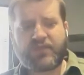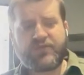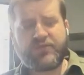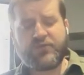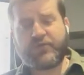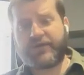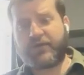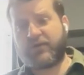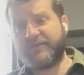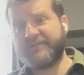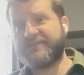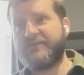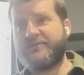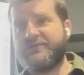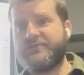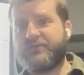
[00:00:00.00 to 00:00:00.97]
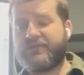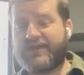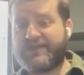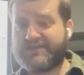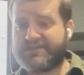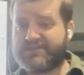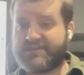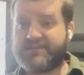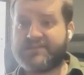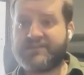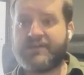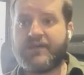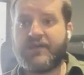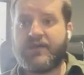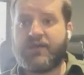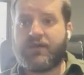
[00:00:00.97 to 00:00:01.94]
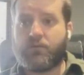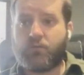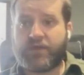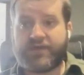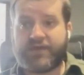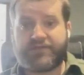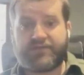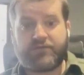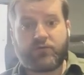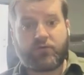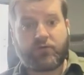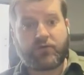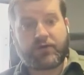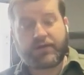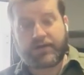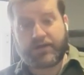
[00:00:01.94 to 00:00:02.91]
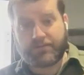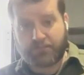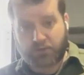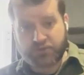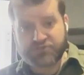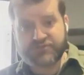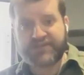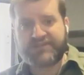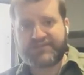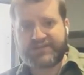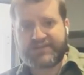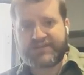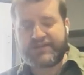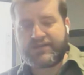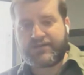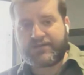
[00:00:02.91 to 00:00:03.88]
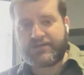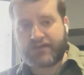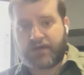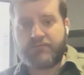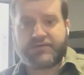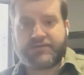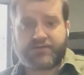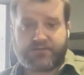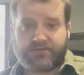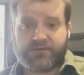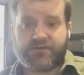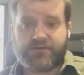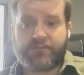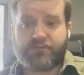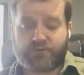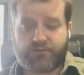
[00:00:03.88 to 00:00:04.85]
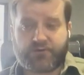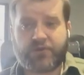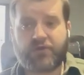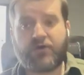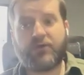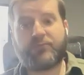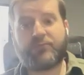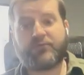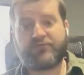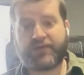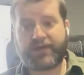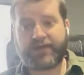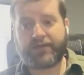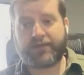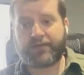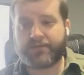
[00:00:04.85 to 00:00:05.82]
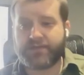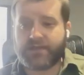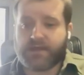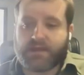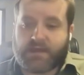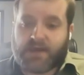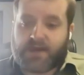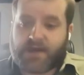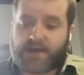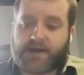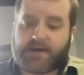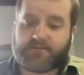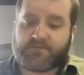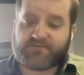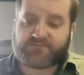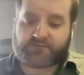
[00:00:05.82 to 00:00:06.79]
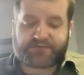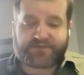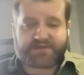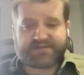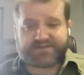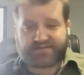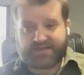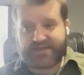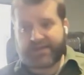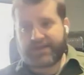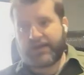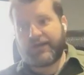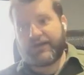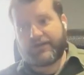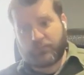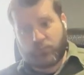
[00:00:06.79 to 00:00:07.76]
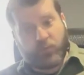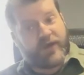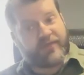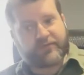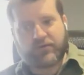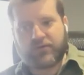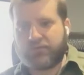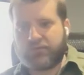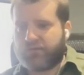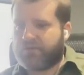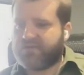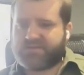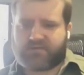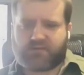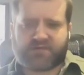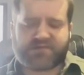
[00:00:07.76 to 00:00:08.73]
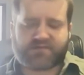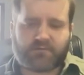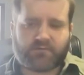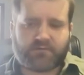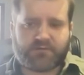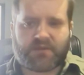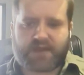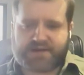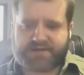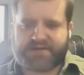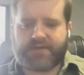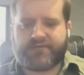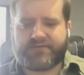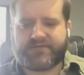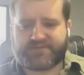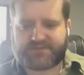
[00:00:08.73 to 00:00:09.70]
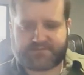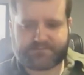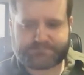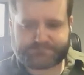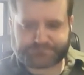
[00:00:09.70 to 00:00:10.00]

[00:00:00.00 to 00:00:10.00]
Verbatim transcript: You can also utilize this with your emergency common alert protocol provider um, for things like uh, weather alerts or school lockdowns.